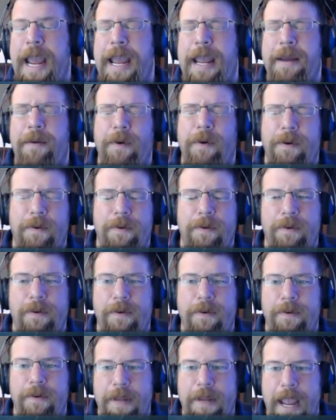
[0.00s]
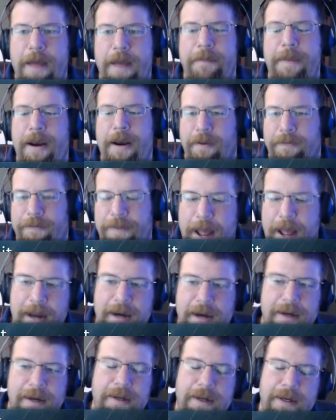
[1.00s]
A. Medal of Honor. Yeah, Medal of
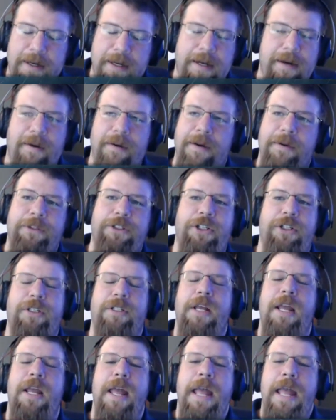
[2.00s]
Honor. You know, it was just